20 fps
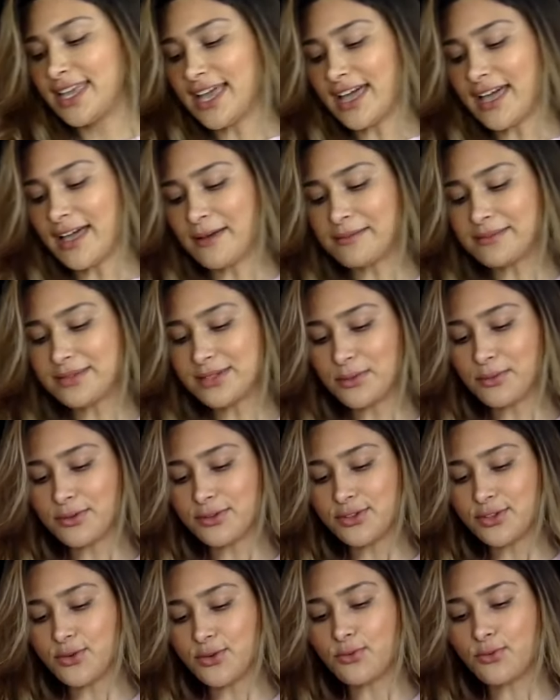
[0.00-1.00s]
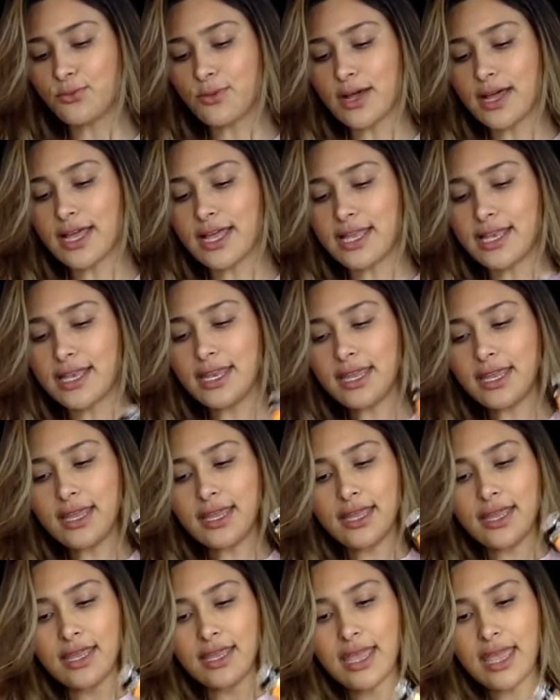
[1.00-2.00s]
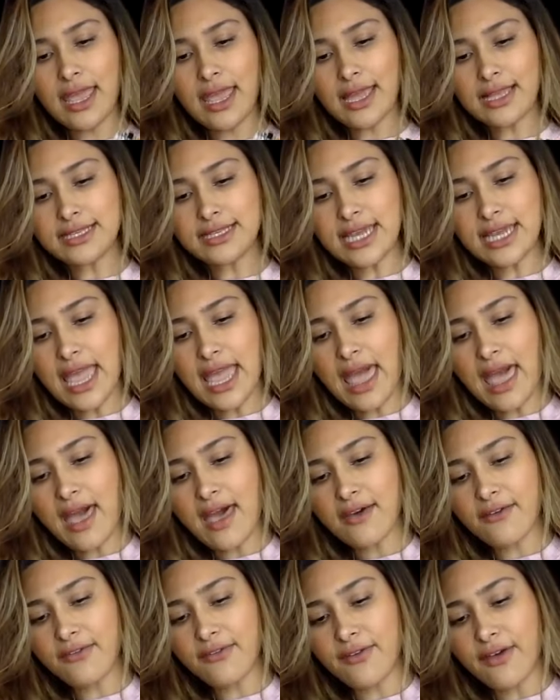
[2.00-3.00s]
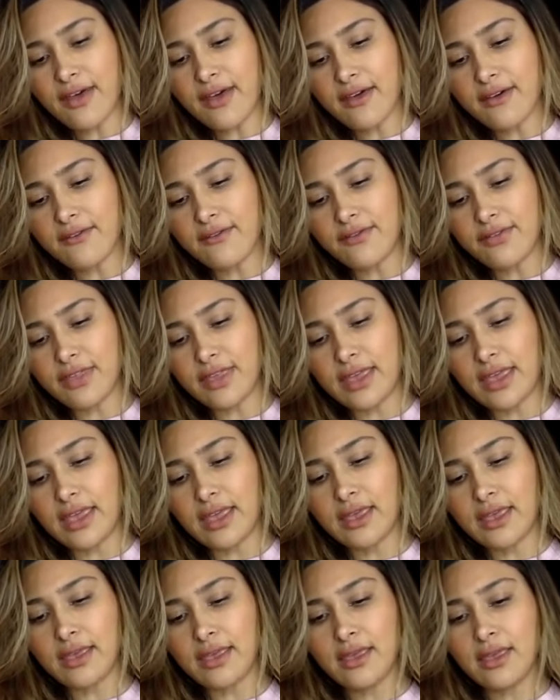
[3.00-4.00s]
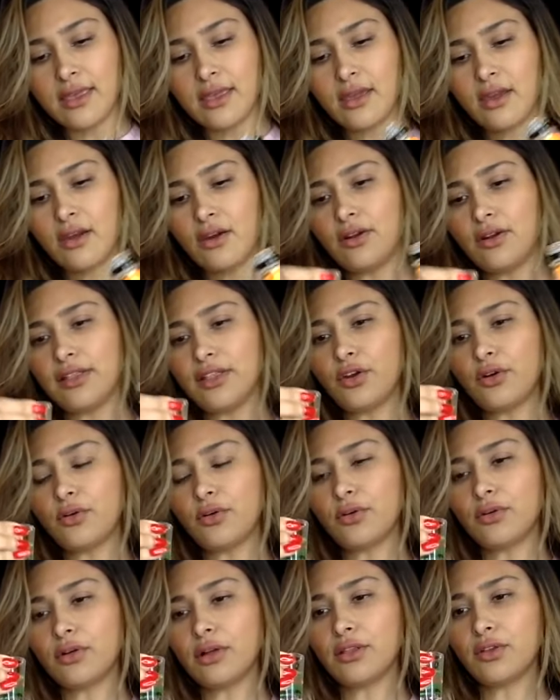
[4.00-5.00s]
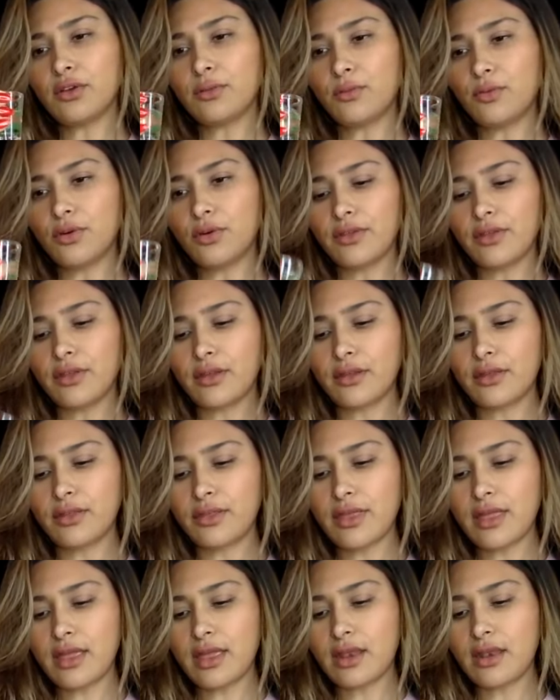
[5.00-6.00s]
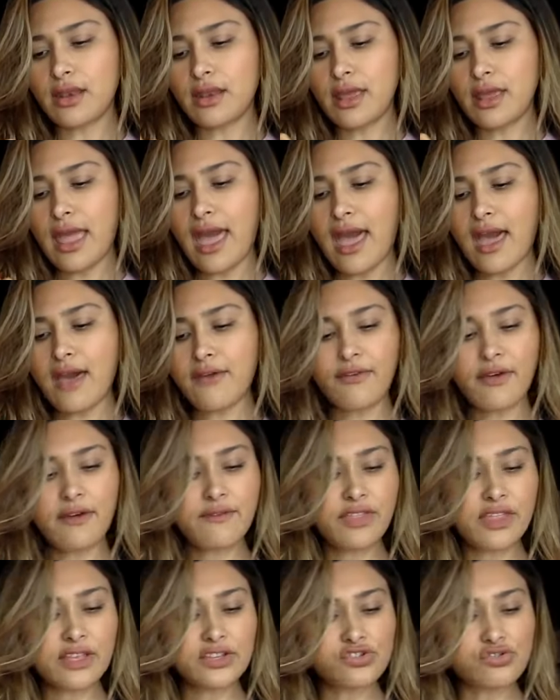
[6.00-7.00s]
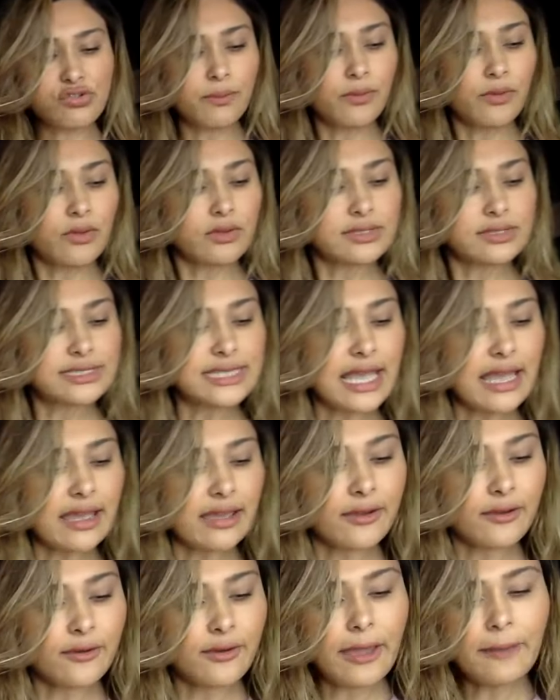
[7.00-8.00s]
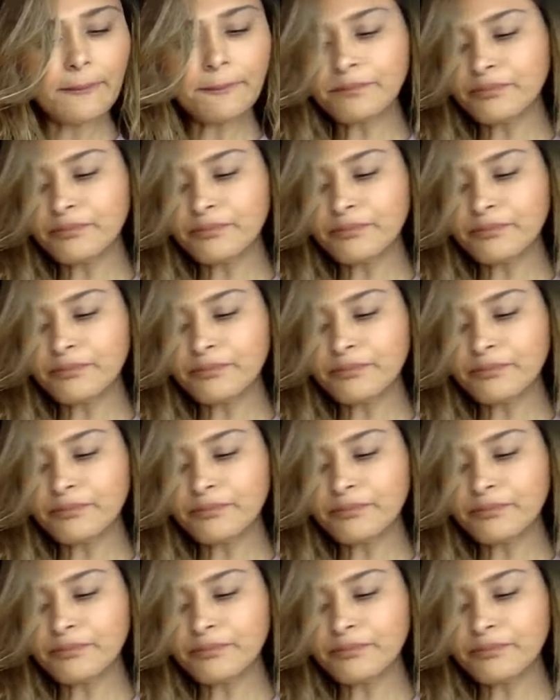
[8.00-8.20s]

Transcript: Um, so we'll do one and a half of the, or a little, a little more than half of the triple sec, okay?